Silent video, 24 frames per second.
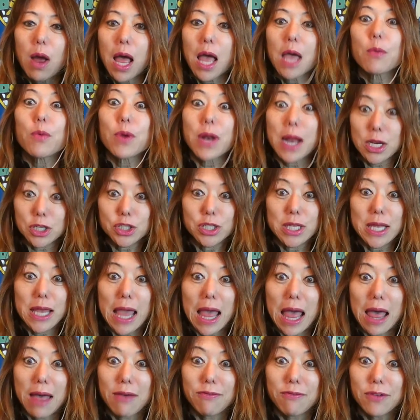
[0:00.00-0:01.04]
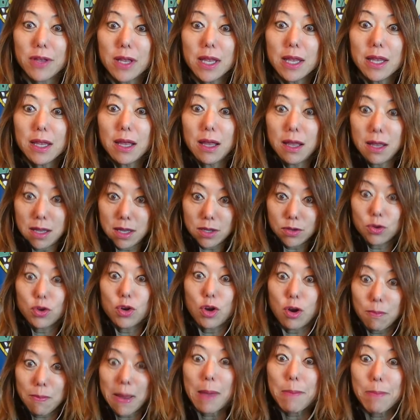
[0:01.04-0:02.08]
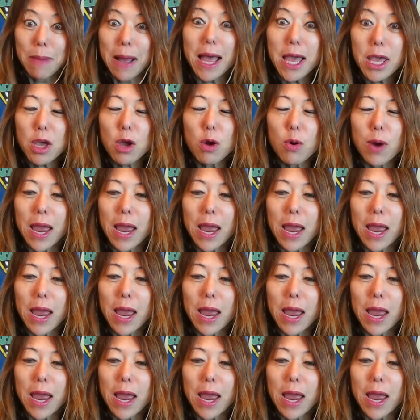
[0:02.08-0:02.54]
I would actually have, my bio.